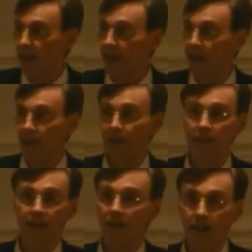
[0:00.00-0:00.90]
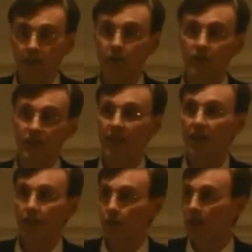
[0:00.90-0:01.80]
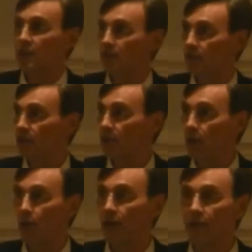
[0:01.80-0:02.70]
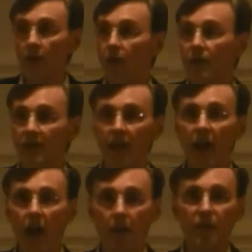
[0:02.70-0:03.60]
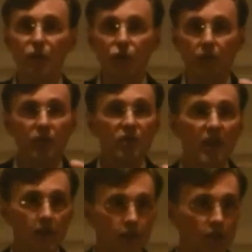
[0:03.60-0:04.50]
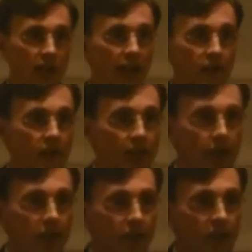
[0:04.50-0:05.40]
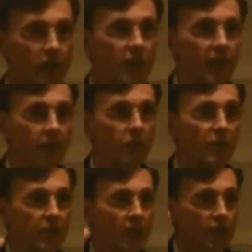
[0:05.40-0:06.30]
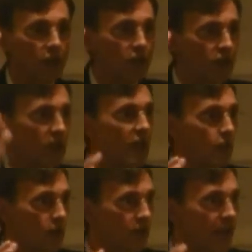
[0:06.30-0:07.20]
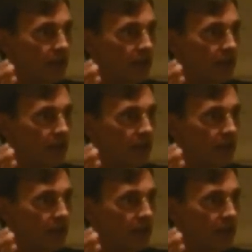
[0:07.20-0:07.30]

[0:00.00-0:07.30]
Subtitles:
And I would say, you know, the rest of us know that, no, the commons should be sacrosanct. The things the government does are sacred.